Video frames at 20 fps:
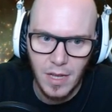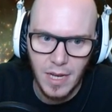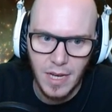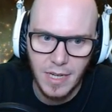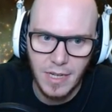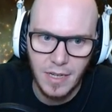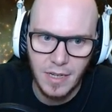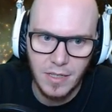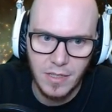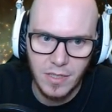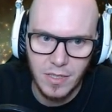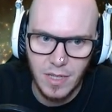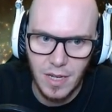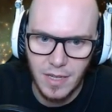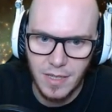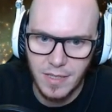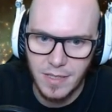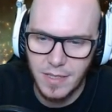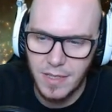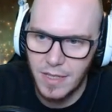and you can
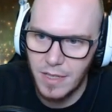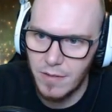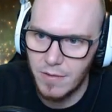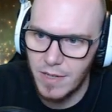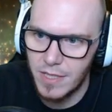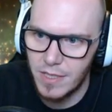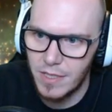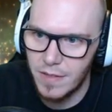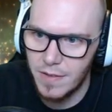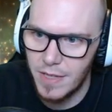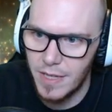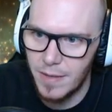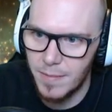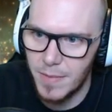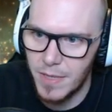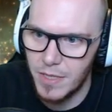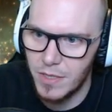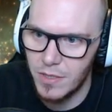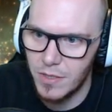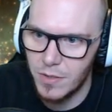start to see the rest of the
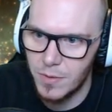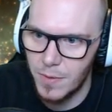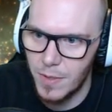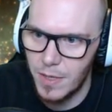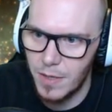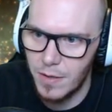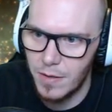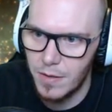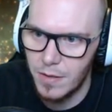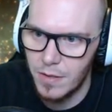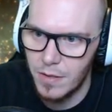image as well